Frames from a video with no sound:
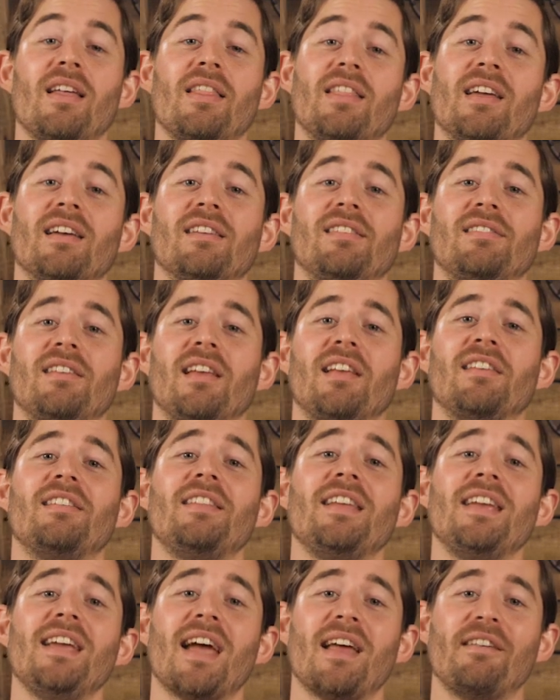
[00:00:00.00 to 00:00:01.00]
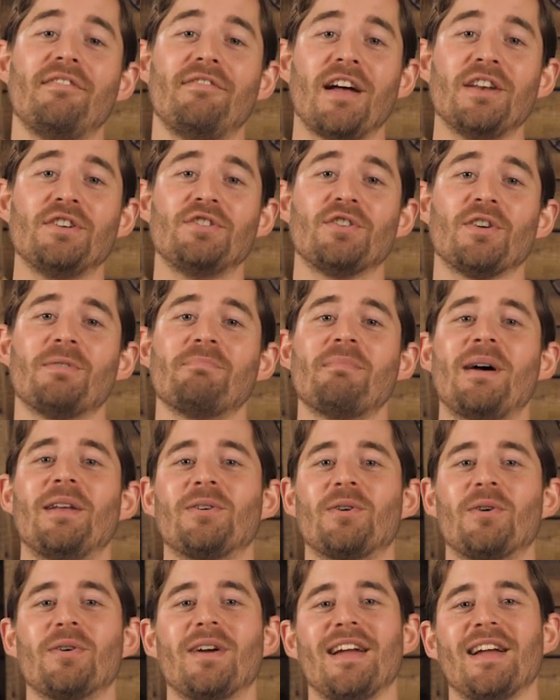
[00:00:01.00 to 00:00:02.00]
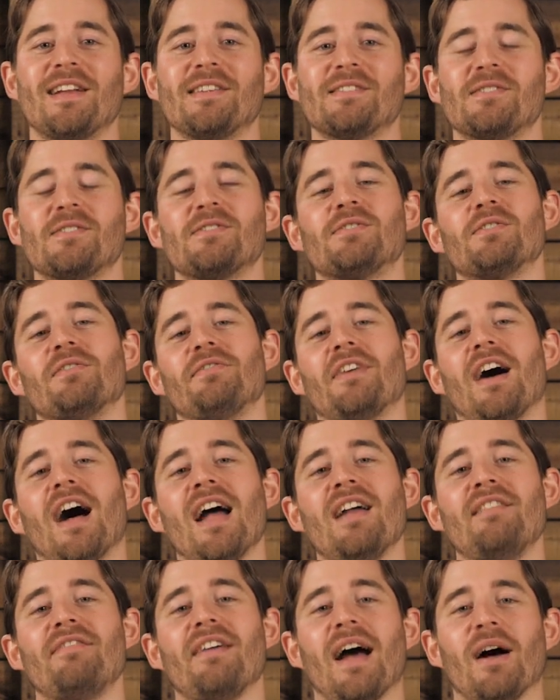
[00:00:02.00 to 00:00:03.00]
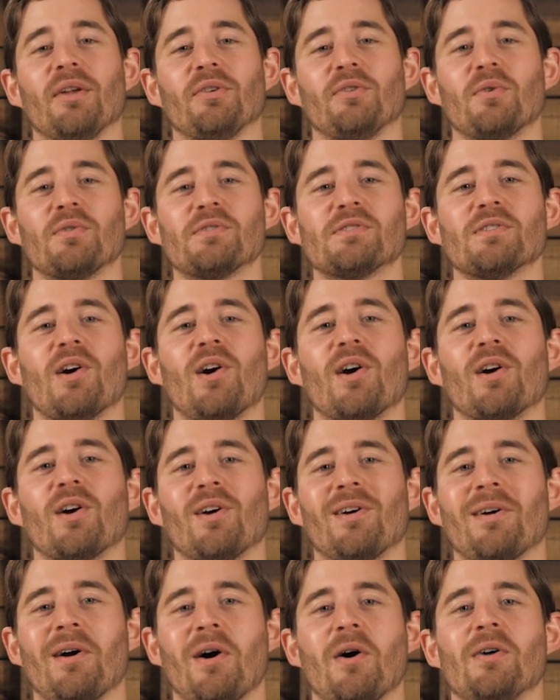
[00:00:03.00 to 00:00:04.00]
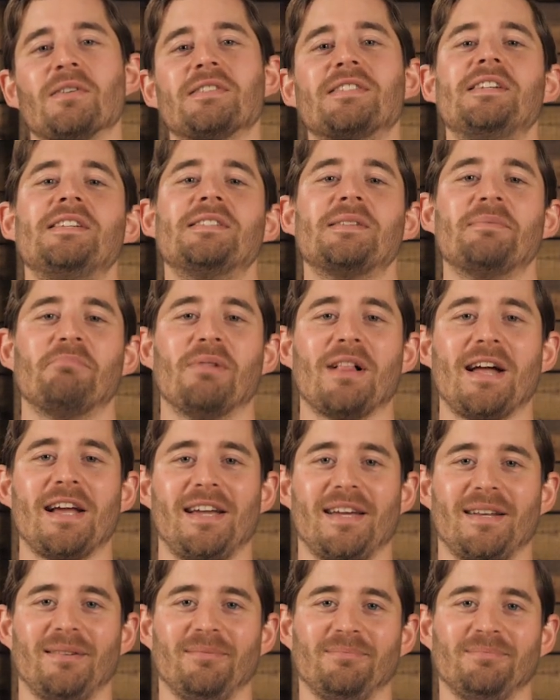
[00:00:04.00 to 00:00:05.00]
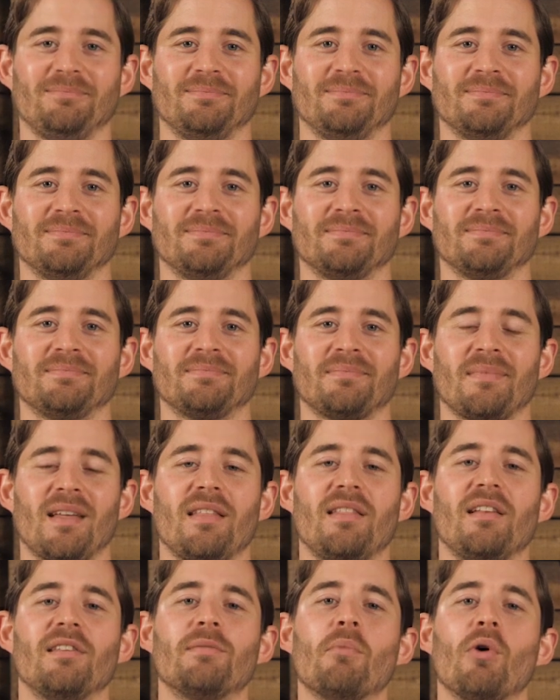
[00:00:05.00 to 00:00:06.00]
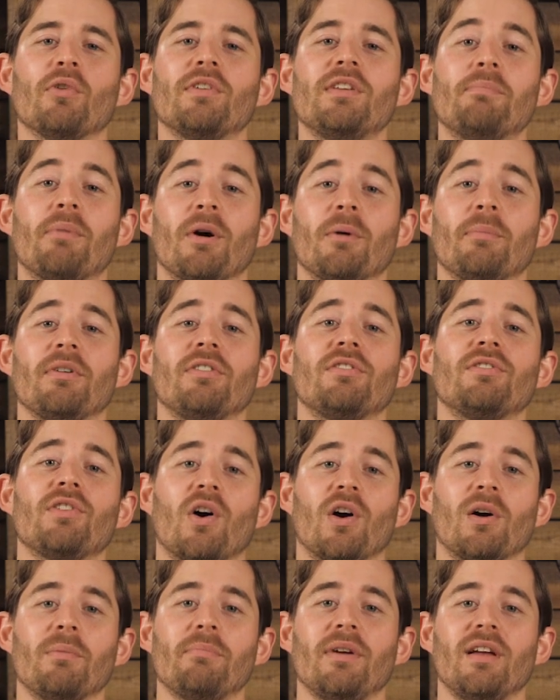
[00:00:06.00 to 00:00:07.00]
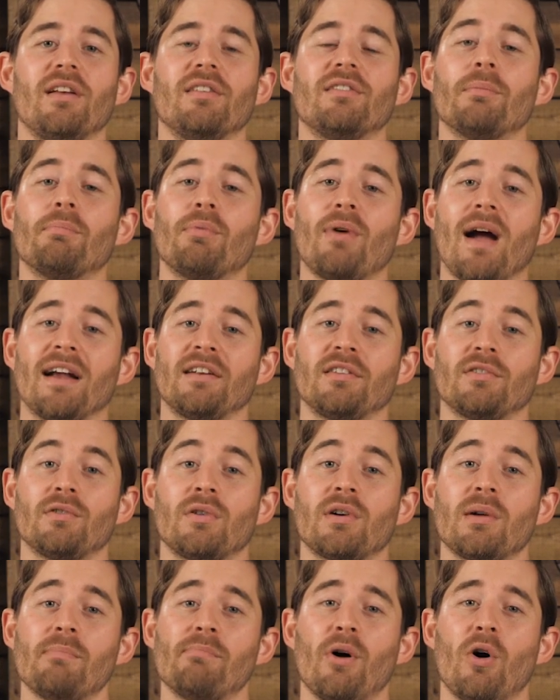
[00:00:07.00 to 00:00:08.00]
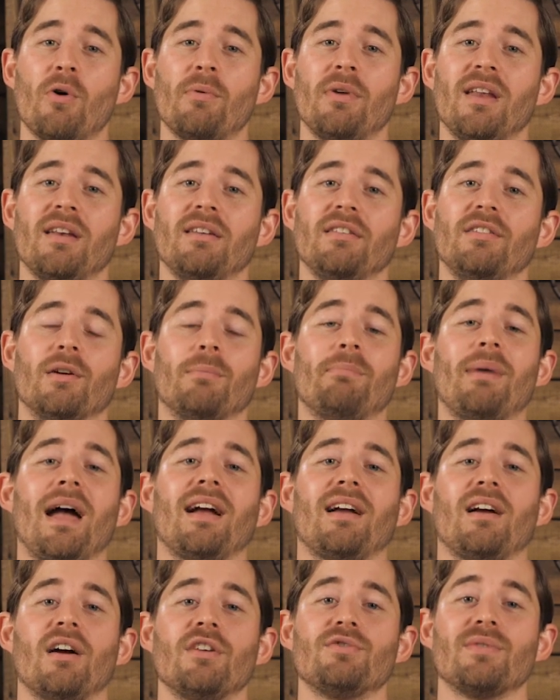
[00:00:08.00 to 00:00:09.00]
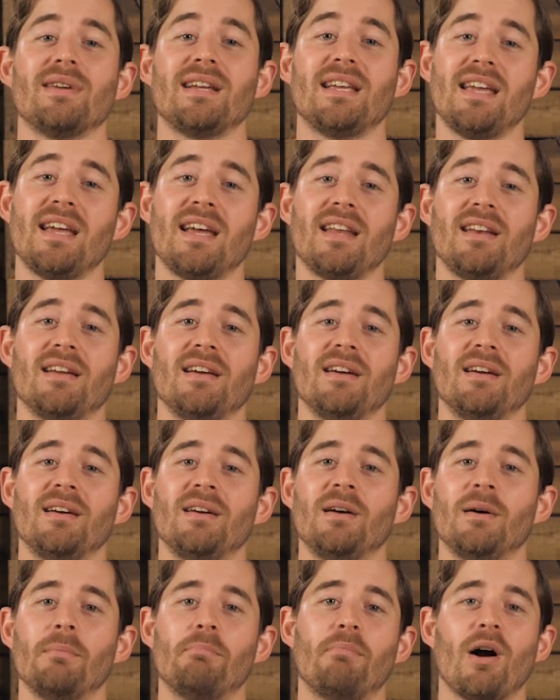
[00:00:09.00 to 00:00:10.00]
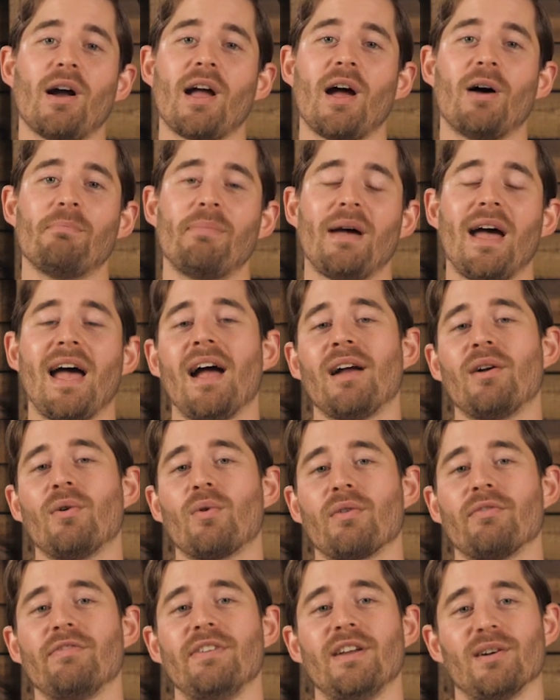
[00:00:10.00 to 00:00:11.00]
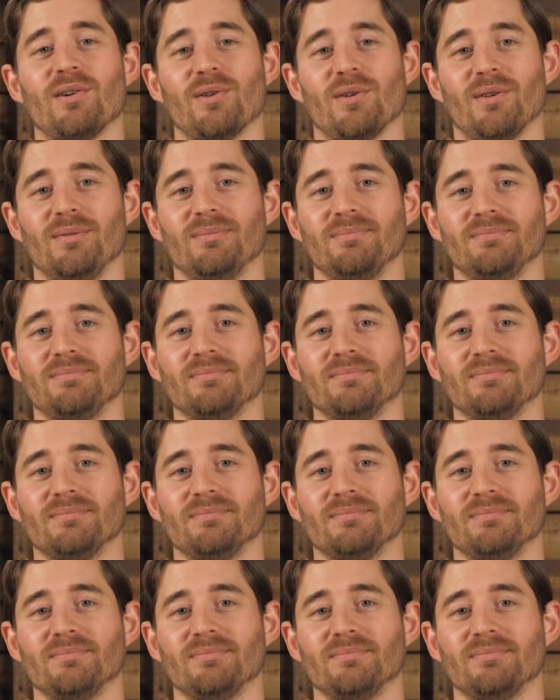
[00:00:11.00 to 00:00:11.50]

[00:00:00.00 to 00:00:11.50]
This is the Adventure Medical Kit's Survive Outdoors Longer All-Season Blanket. This multi-purpose tarp is a practical component to your backcountry kit, bug-out bag, or vehicle.